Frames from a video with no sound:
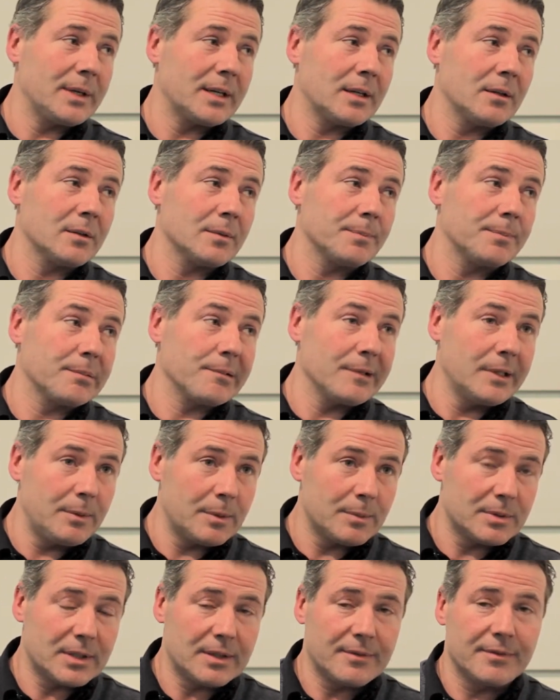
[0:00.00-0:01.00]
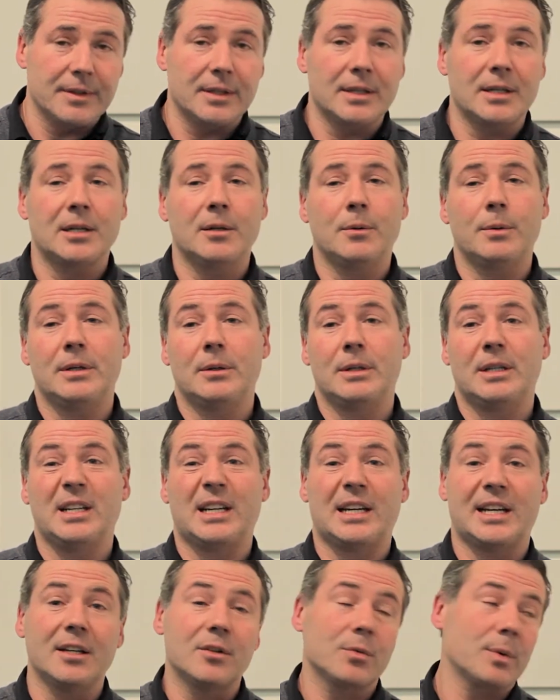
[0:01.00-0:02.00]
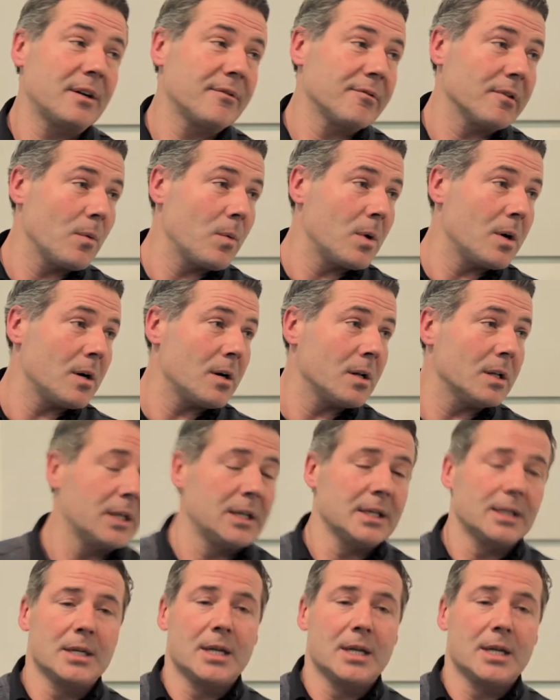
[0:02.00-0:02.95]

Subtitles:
We had a lot of premium stuff in there. We did kids wear for a while.